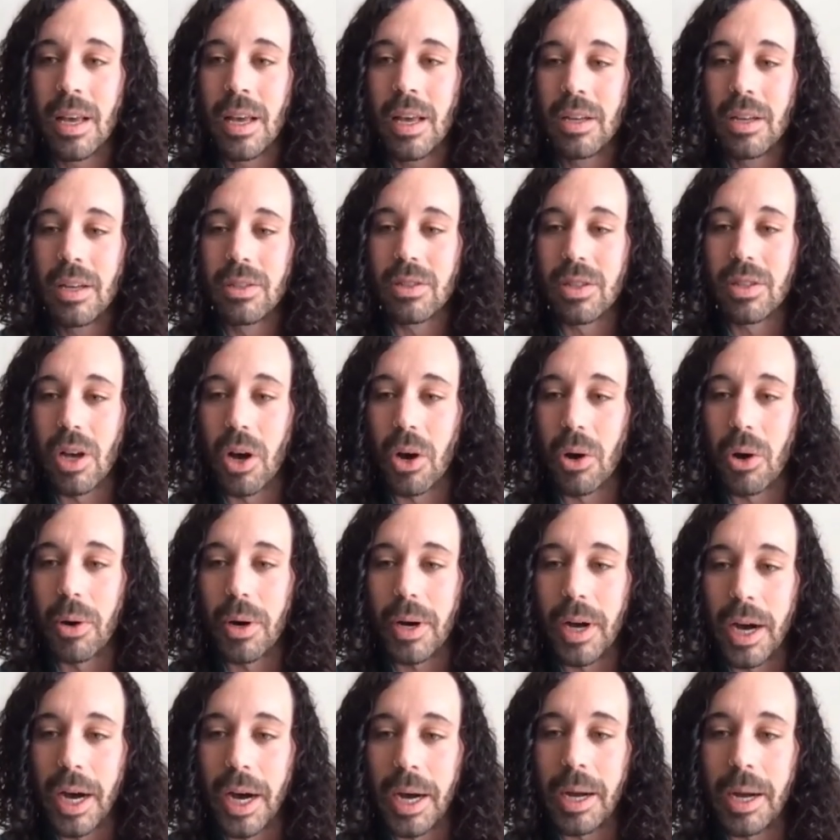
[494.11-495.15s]
So
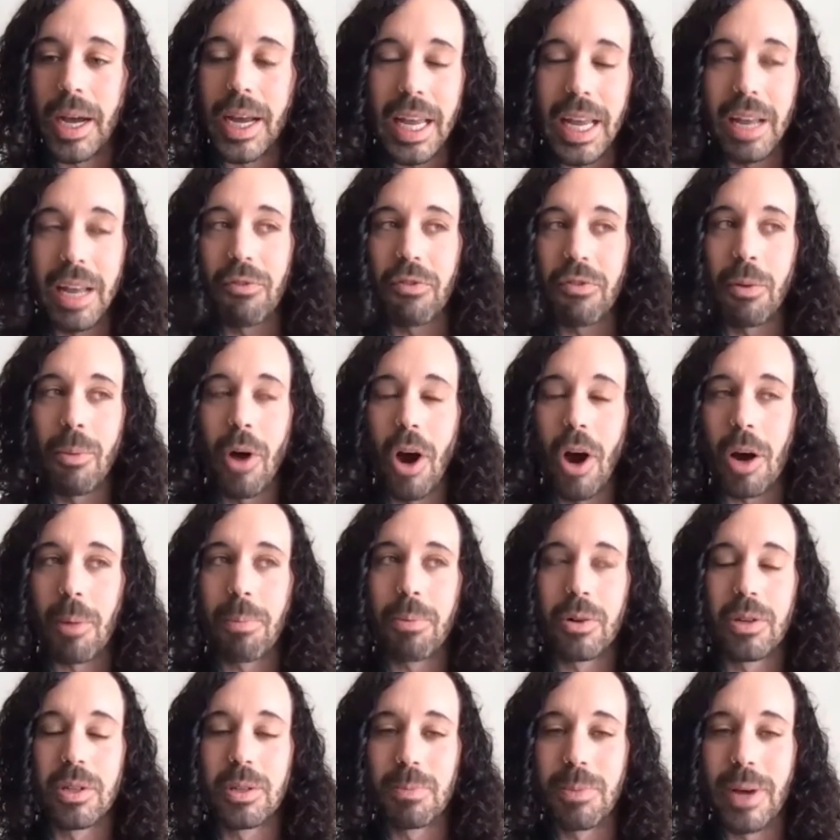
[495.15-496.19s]
again, from our
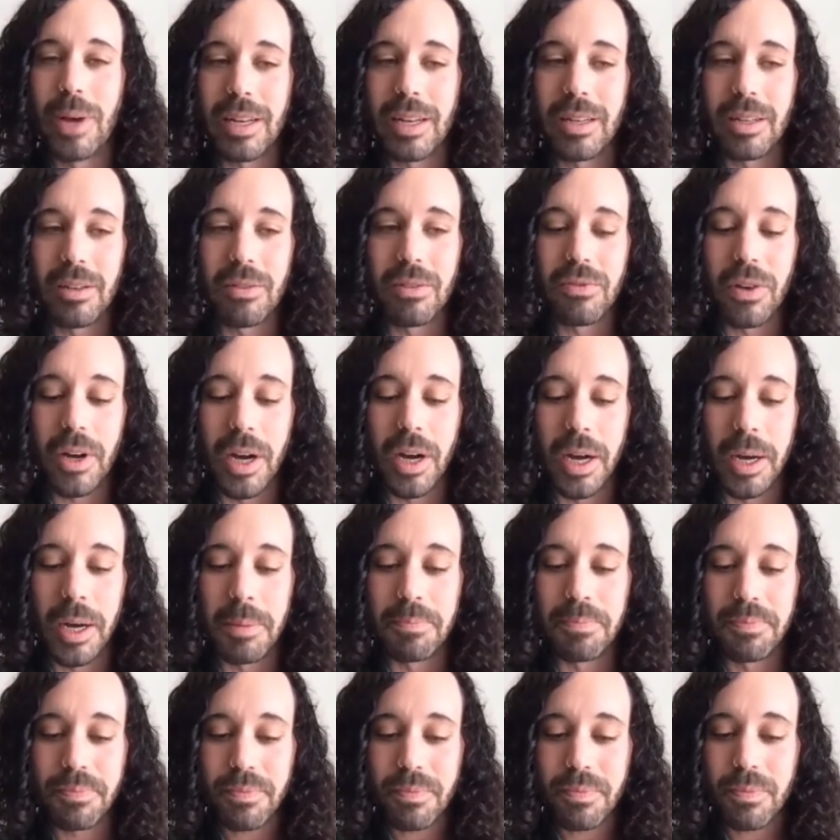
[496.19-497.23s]
perspective,
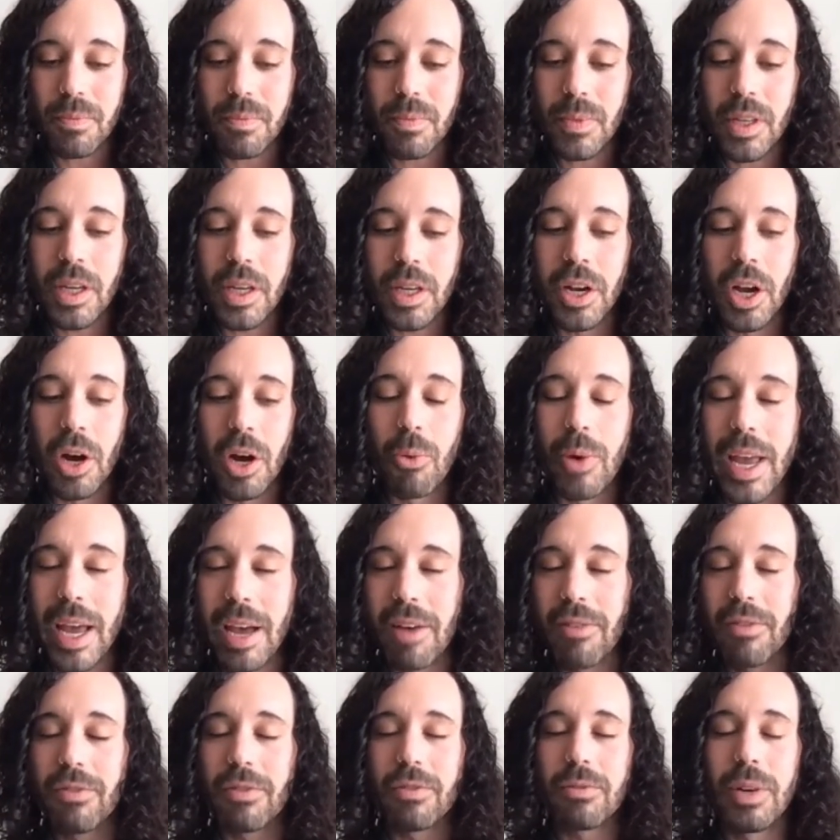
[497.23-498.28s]
we
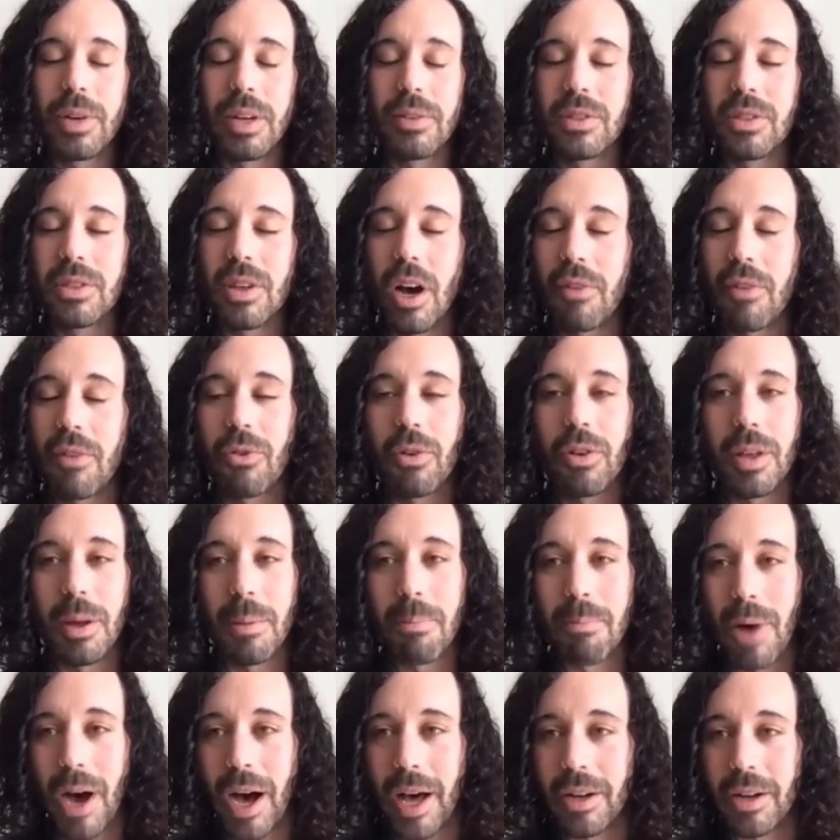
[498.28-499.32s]
have software that
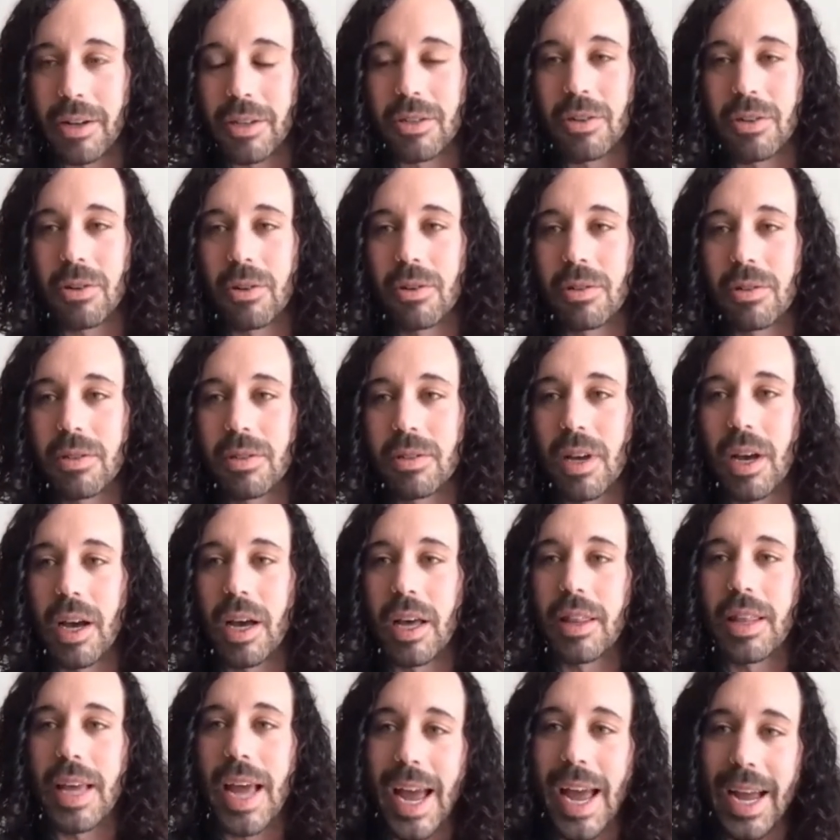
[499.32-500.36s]
monitors
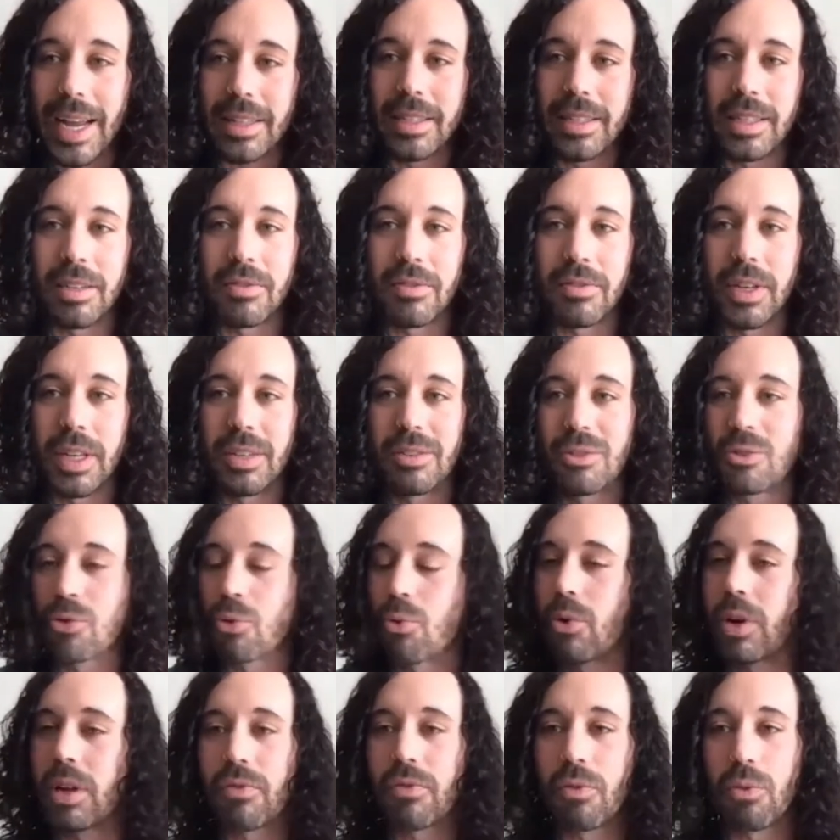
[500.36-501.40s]
the activity
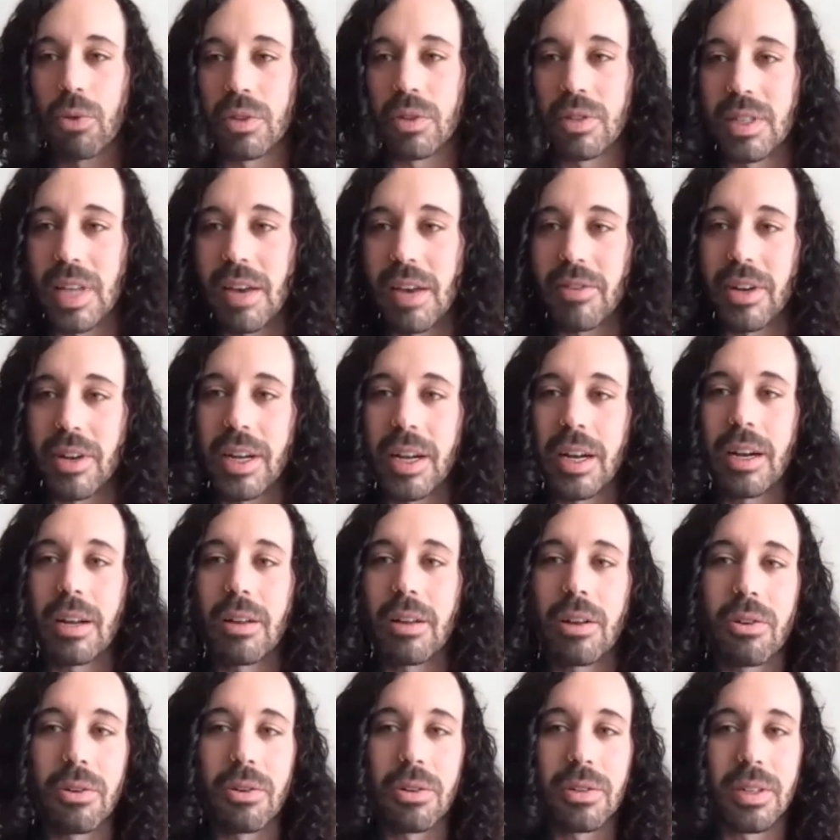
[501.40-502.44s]
24/7 and
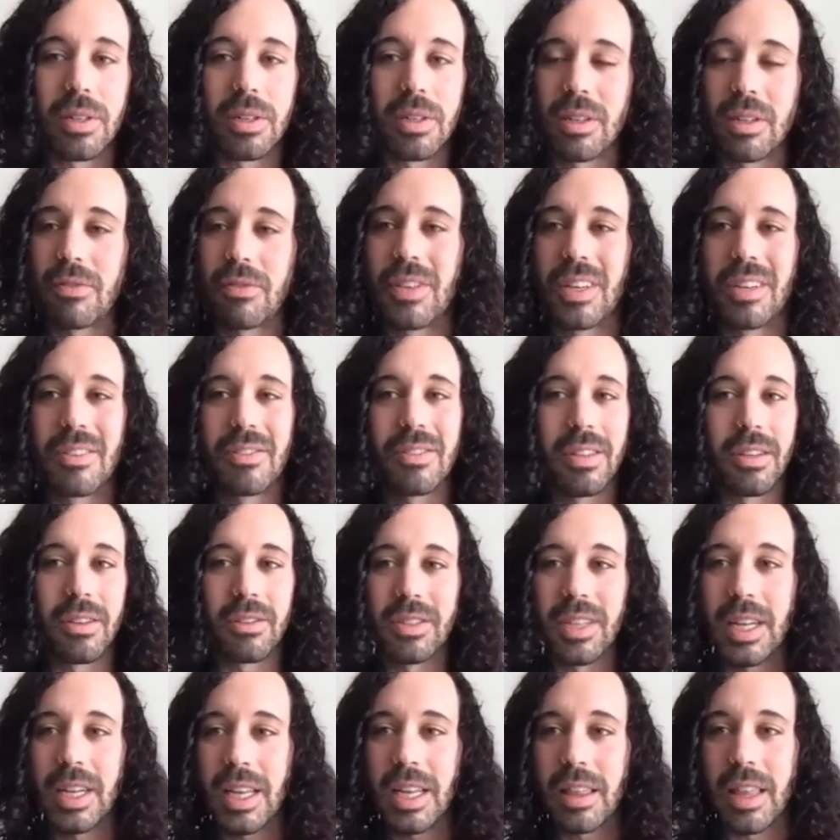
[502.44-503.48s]
alerts us if there's
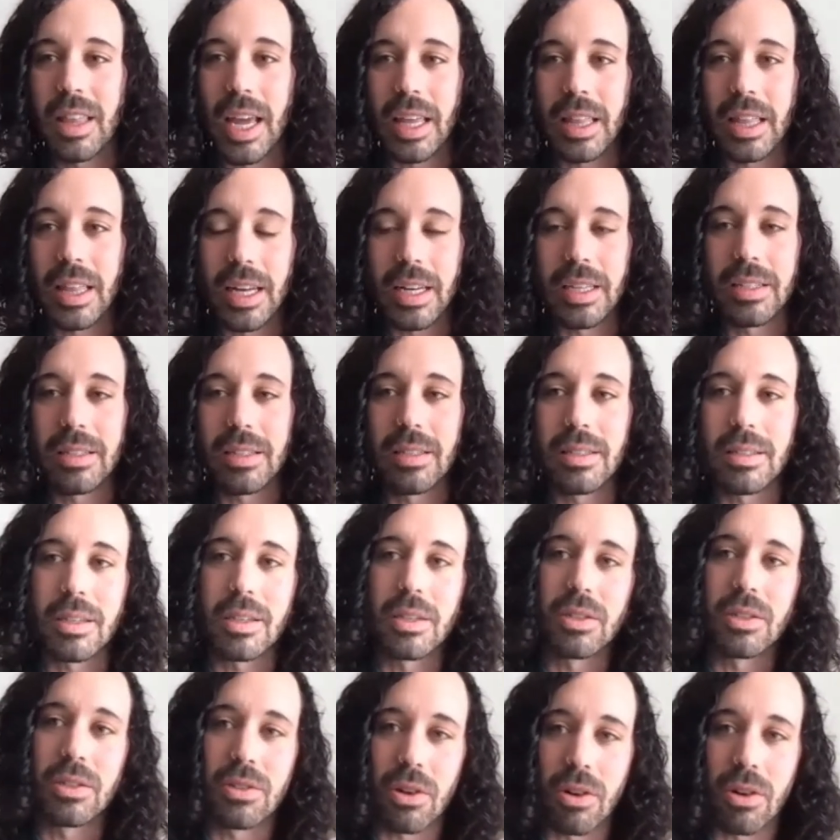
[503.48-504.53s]
anything that is
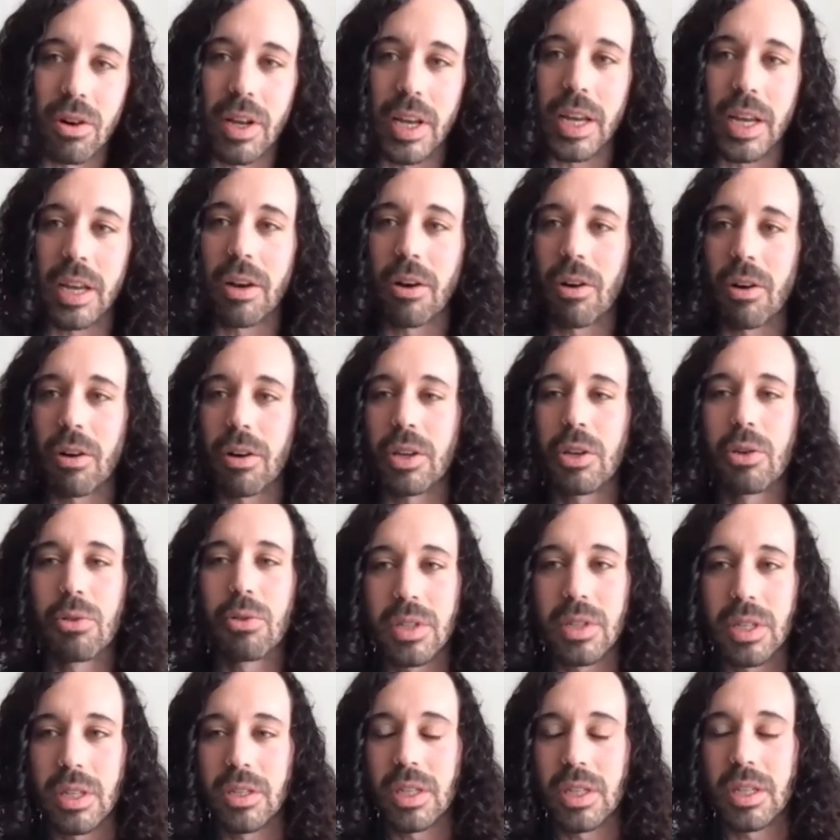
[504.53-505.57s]
concerning or
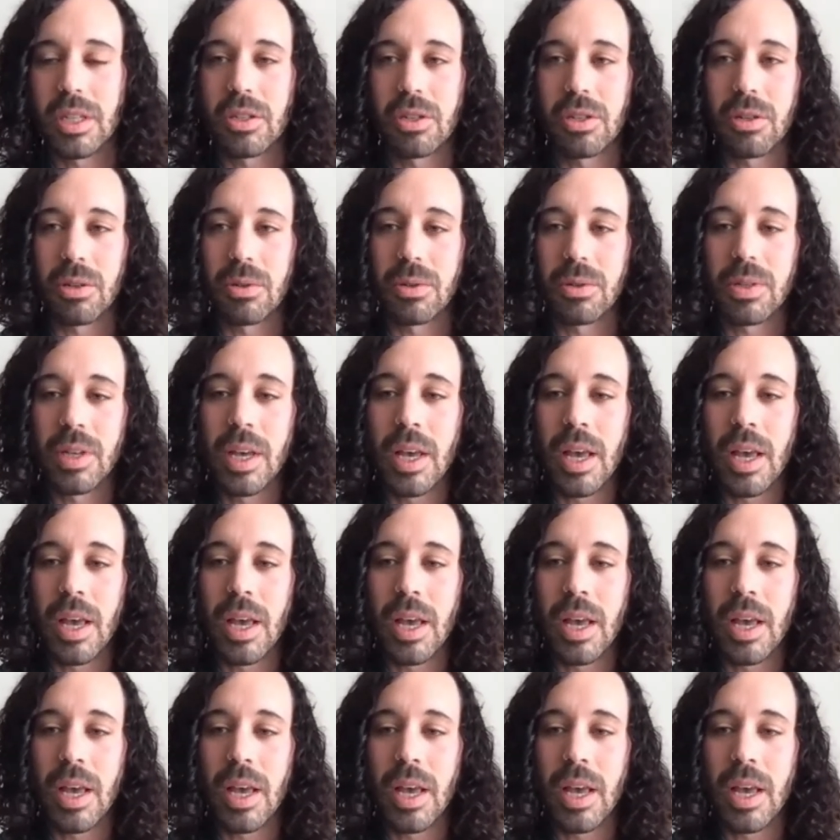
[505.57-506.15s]
usage issues.